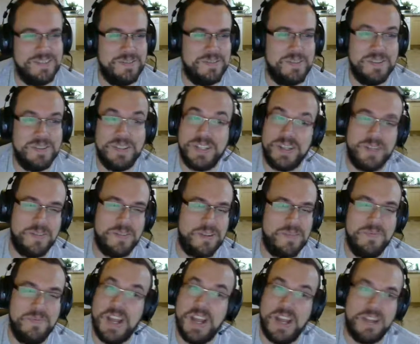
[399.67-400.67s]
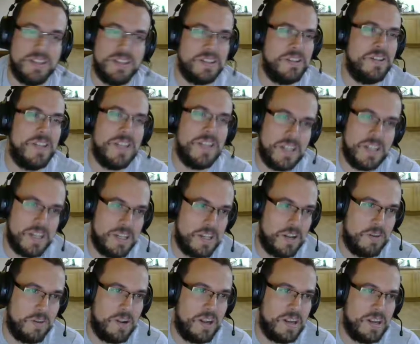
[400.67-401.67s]
so yeah, so there you
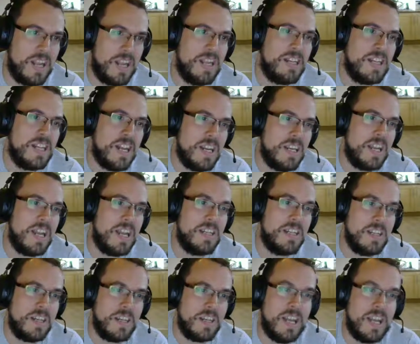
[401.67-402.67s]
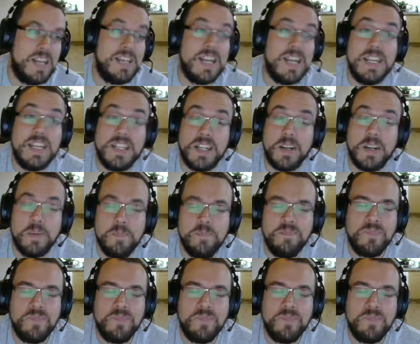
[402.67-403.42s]
go. And Adata